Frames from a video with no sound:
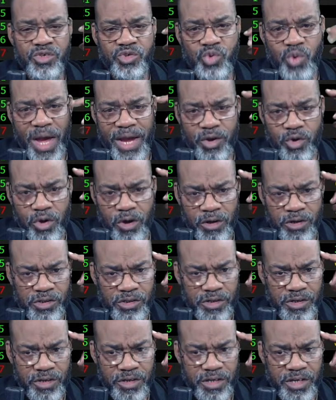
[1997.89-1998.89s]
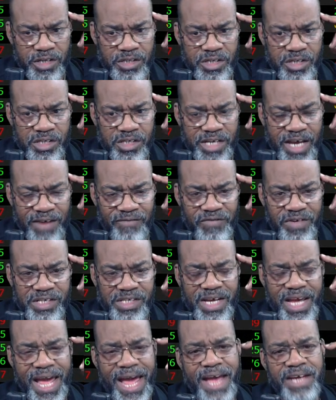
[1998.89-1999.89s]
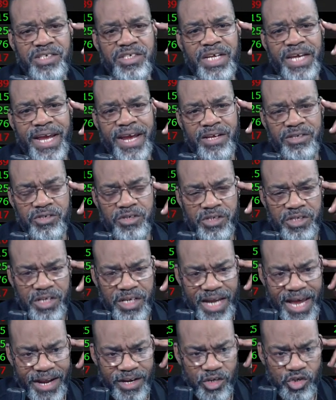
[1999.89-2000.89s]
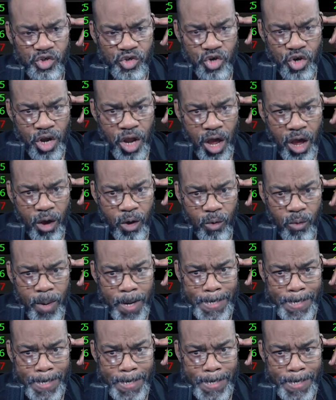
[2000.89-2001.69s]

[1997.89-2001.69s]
do I consider this as safe as cash? The answer to that is no.